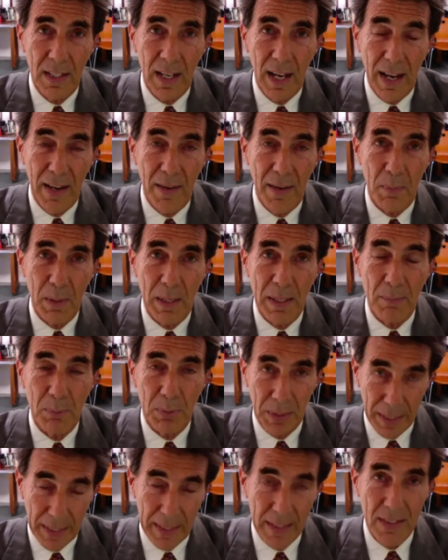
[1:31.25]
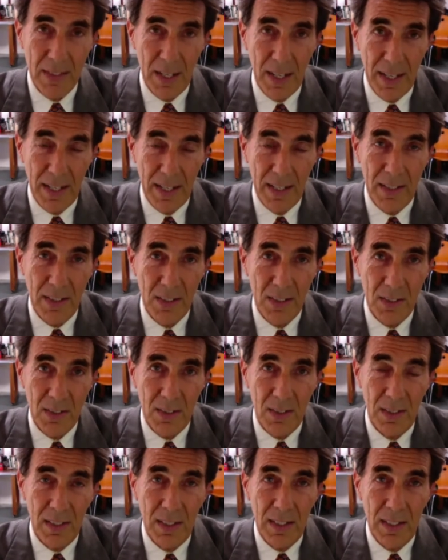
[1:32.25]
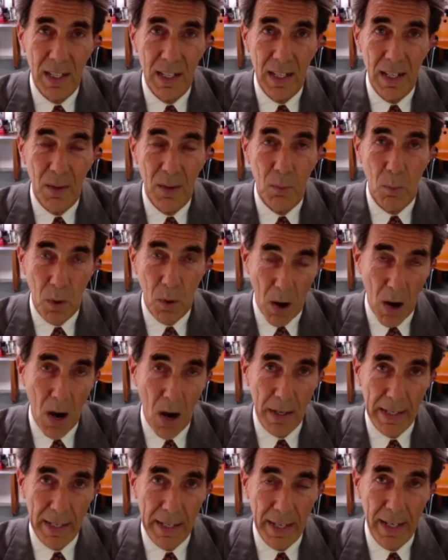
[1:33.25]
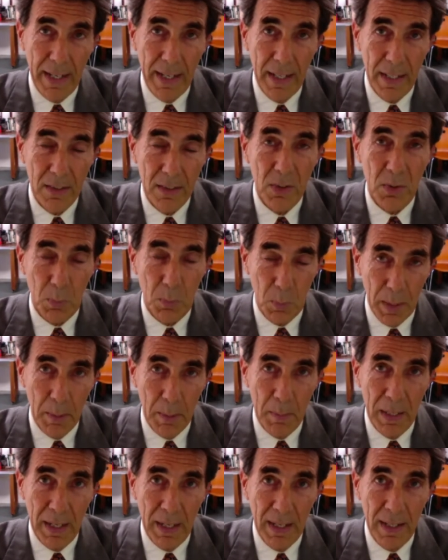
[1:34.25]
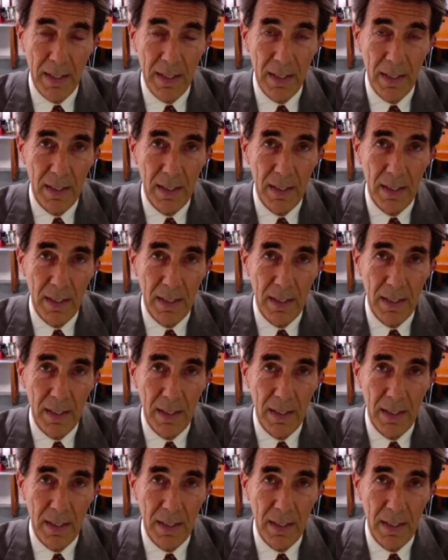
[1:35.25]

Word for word: I've been playing tennis, walking, swimming,